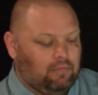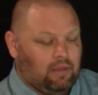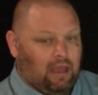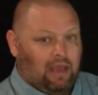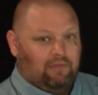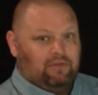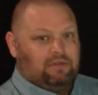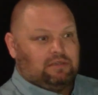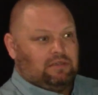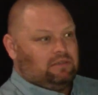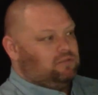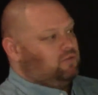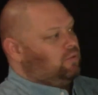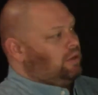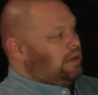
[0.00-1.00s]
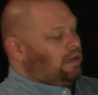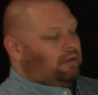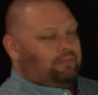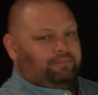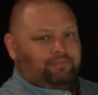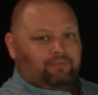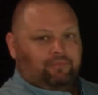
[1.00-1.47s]
Obviously, it's
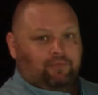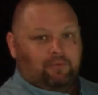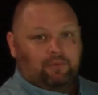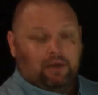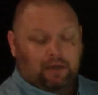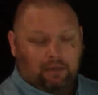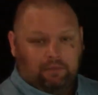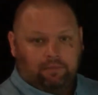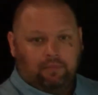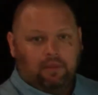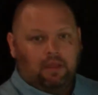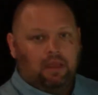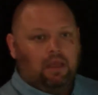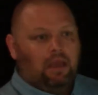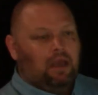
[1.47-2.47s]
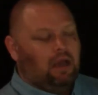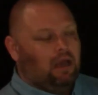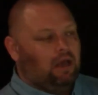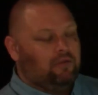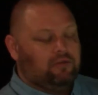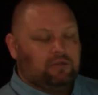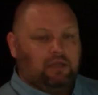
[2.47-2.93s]
green for money.
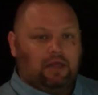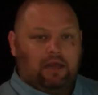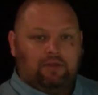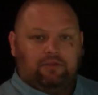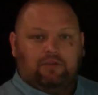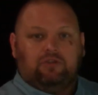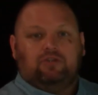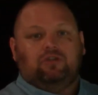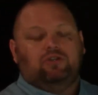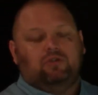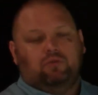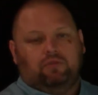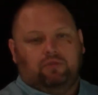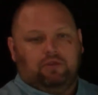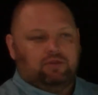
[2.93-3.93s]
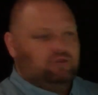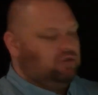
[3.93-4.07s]
There's a lot of things you can do with this.